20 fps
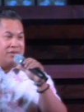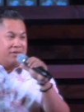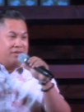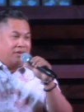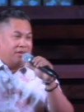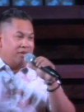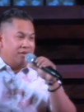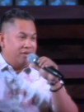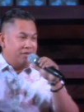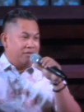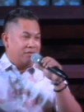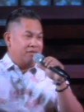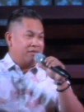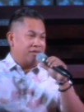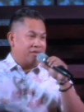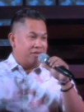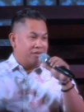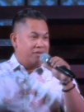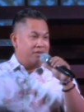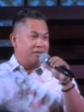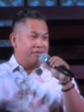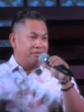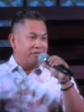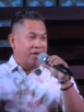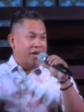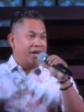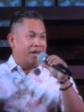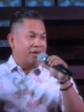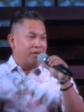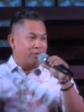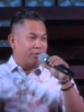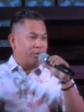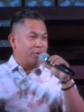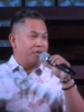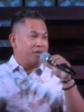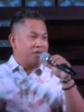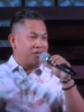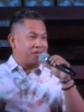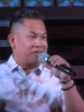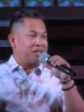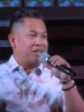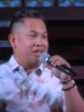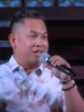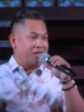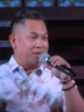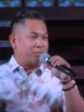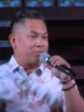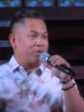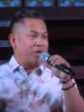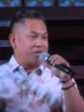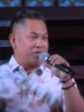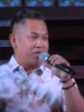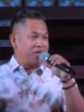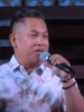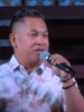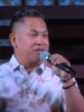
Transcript: you know, the Nevada real estate depression,